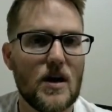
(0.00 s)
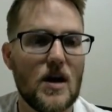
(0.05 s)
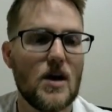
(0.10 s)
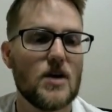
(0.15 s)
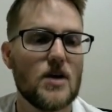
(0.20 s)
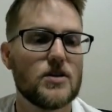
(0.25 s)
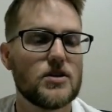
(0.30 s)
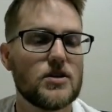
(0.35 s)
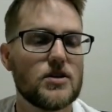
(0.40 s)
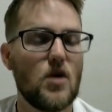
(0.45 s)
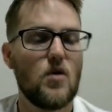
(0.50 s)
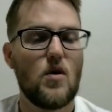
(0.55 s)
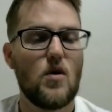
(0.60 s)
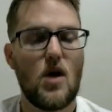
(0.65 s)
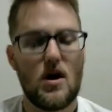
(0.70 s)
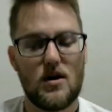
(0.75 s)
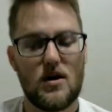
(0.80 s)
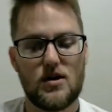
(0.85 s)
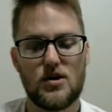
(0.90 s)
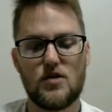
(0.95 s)
So
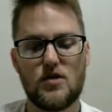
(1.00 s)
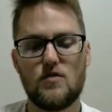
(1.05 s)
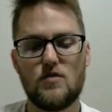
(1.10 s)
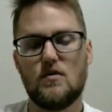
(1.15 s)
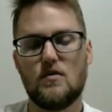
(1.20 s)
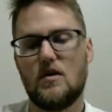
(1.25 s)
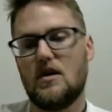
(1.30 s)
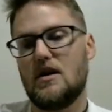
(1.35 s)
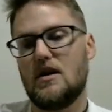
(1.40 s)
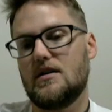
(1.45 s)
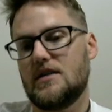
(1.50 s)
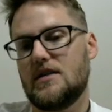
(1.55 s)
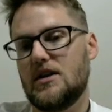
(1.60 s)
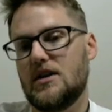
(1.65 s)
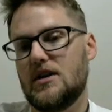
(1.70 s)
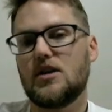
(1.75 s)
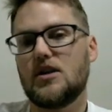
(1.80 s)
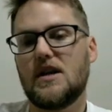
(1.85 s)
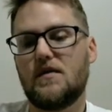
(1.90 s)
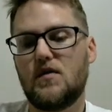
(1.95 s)
you
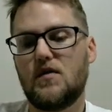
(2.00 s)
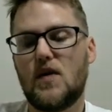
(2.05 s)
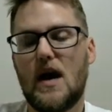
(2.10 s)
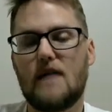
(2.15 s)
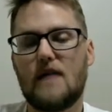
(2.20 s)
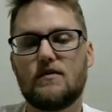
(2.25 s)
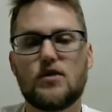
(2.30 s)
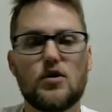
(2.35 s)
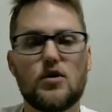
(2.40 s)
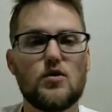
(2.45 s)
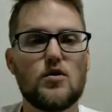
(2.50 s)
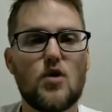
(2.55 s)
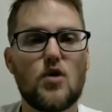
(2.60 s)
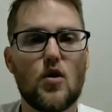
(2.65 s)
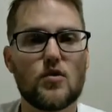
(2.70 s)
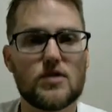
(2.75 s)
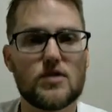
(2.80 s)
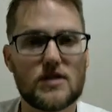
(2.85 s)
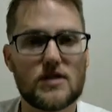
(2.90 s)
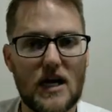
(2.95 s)
essentially, if you have 2
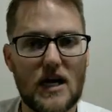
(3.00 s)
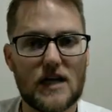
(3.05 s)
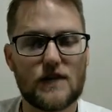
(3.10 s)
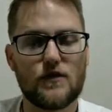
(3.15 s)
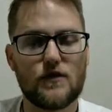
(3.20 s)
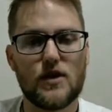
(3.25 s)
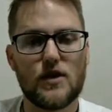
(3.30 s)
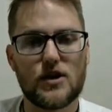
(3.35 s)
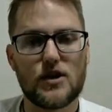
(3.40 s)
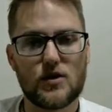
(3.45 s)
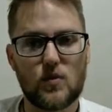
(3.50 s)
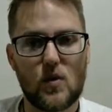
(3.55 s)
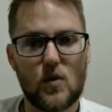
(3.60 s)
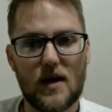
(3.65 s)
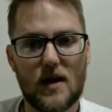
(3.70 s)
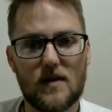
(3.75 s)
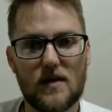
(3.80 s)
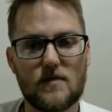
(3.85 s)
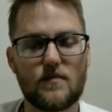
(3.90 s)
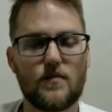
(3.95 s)
gold sets for each
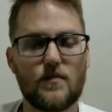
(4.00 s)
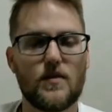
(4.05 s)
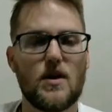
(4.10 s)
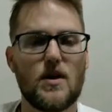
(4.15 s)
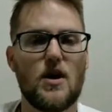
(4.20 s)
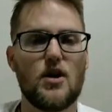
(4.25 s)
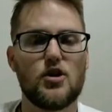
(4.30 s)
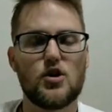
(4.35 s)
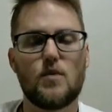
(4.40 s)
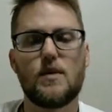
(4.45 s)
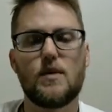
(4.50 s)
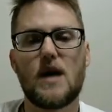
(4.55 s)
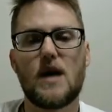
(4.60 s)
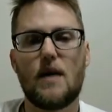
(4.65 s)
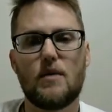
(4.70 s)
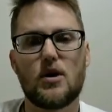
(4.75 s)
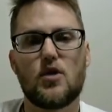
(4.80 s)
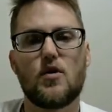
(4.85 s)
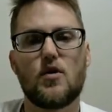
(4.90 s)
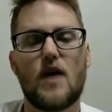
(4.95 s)
one, you'll be able
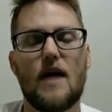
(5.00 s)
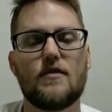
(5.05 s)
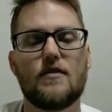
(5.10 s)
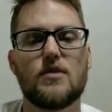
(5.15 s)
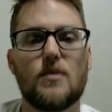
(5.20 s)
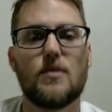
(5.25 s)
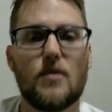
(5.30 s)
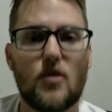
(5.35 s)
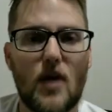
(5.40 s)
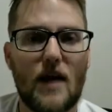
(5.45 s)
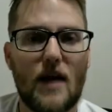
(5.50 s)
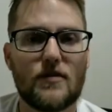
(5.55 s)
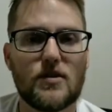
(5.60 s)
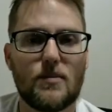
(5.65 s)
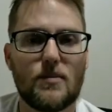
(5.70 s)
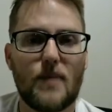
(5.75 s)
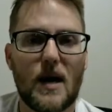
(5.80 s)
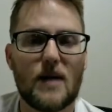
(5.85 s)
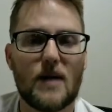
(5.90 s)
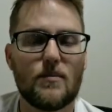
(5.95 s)
to craft a
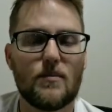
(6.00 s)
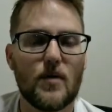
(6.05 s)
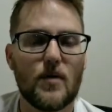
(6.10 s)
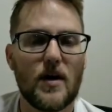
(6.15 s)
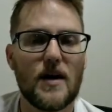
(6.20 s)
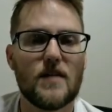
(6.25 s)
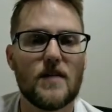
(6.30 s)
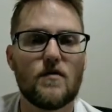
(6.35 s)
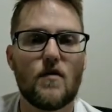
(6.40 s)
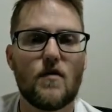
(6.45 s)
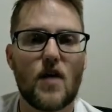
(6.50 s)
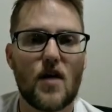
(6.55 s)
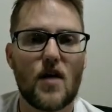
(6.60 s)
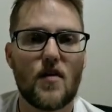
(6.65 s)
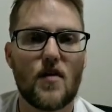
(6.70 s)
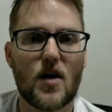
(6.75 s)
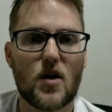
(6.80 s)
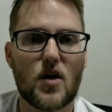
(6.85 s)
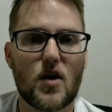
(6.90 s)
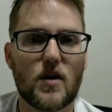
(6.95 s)
Baneblade
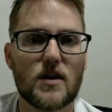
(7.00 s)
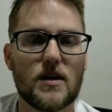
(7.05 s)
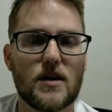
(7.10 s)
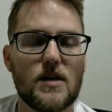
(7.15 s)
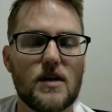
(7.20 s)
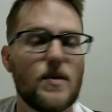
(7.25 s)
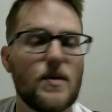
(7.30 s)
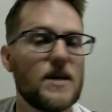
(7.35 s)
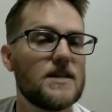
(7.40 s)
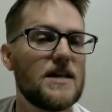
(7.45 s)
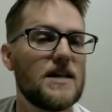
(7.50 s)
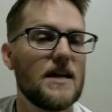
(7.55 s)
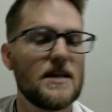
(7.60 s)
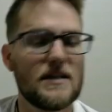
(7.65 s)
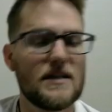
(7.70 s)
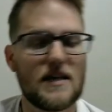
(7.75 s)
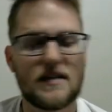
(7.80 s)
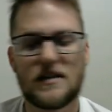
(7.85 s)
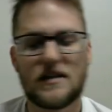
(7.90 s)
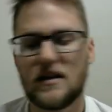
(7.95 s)
very quickly. But it doesn't
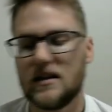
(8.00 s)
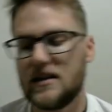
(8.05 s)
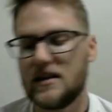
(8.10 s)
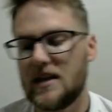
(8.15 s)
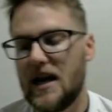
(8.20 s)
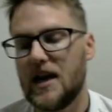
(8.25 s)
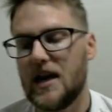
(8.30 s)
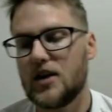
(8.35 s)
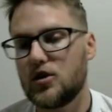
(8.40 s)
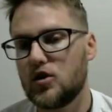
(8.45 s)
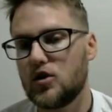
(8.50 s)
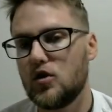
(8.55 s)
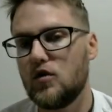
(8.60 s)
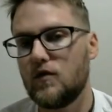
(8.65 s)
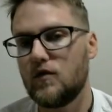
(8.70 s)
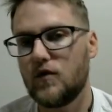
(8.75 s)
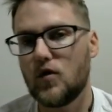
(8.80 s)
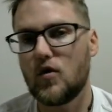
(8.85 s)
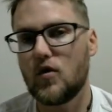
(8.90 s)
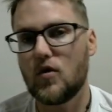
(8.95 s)
necessarily take 2
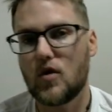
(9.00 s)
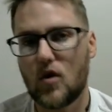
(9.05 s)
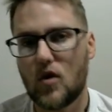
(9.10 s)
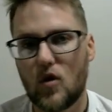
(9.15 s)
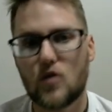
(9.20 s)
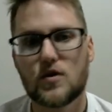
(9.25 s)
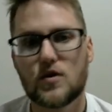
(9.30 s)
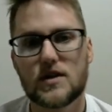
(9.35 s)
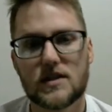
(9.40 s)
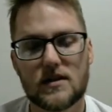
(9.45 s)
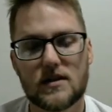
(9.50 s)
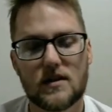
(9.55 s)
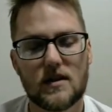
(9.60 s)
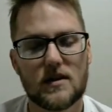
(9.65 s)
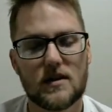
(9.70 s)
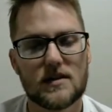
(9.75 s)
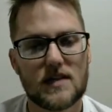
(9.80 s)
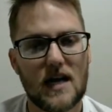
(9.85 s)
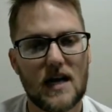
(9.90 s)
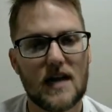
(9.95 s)
full gold
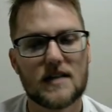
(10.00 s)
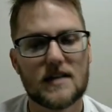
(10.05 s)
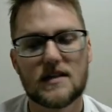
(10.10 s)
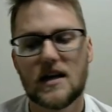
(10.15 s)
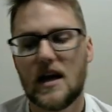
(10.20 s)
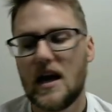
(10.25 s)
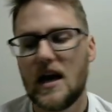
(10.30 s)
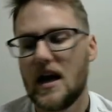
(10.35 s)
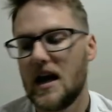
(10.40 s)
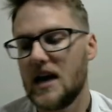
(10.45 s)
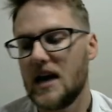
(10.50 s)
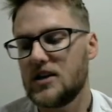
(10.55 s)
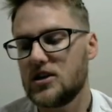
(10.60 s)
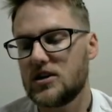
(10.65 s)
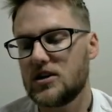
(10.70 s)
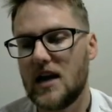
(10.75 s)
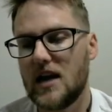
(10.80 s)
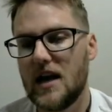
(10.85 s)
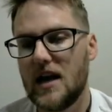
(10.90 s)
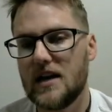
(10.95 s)
sets. It just
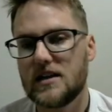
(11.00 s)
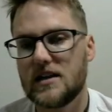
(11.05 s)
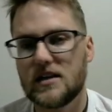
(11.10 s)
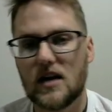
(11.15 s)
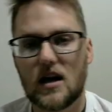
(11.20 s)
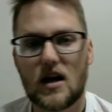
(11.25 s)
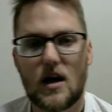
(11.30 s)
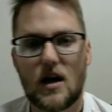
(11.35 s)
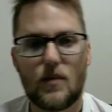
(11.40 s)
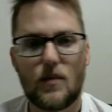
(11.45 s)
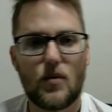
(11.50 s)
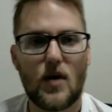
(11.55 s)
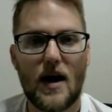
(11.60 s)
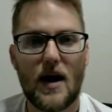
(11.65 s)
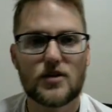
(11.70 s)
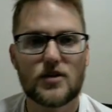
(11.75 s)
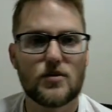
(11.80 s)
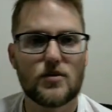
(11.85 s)
takes a couple extra